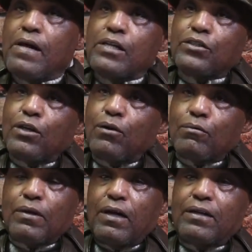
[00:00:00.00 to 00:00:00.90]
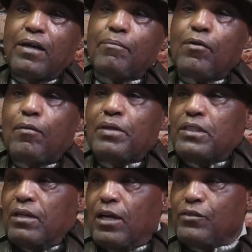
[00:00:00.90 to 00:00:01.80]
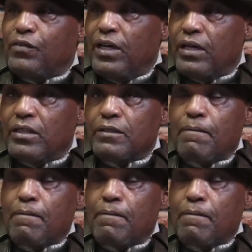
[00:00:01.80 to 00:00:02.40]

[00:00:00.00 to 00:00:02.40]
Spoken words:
So that brought me to Las Vegas.